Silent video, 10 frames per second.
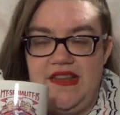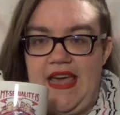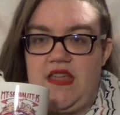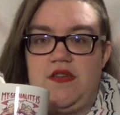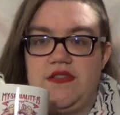
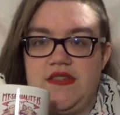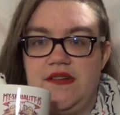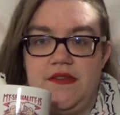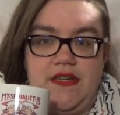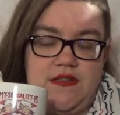like their
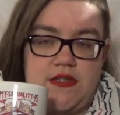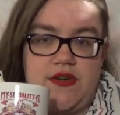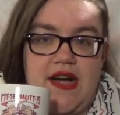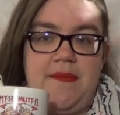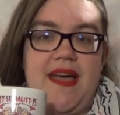stuff on
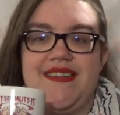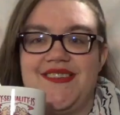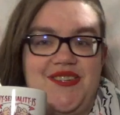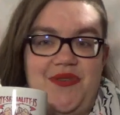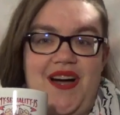Instagram, and
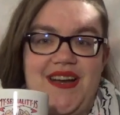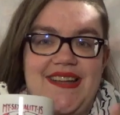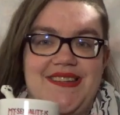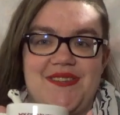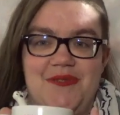so on
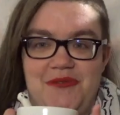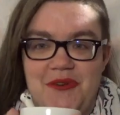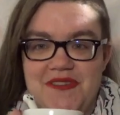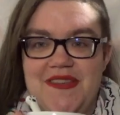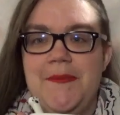and so forth.